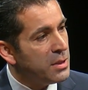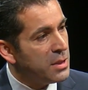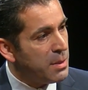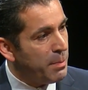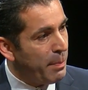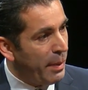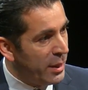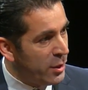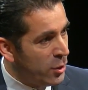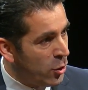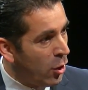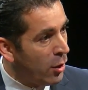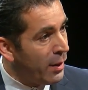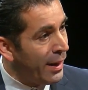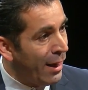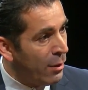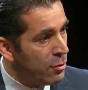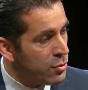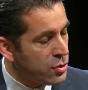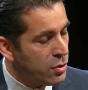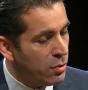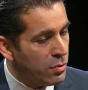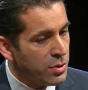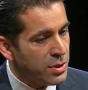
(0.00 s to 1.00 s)
depending on
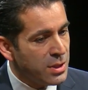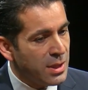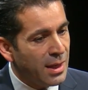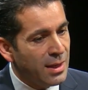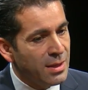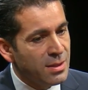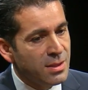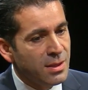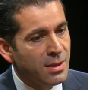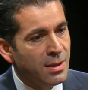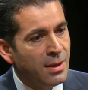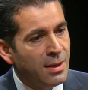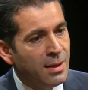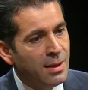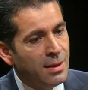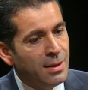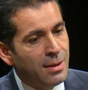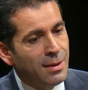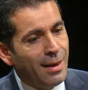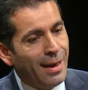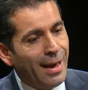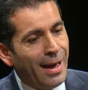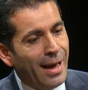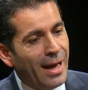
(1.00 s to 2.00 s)
household size.
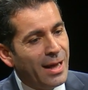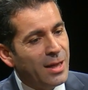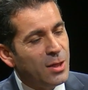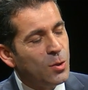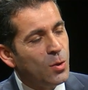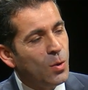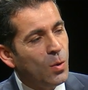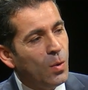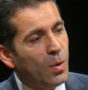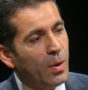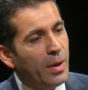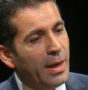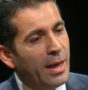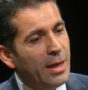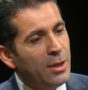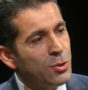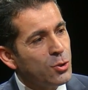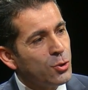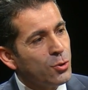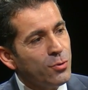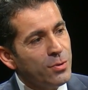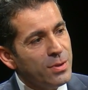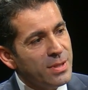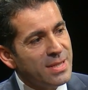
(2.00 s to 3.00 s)
And in
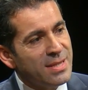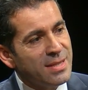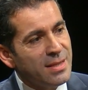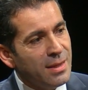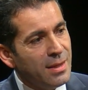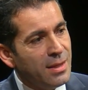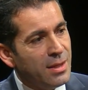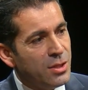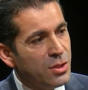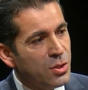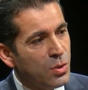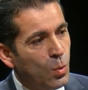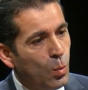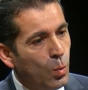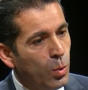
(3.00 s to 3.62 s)
certain cities,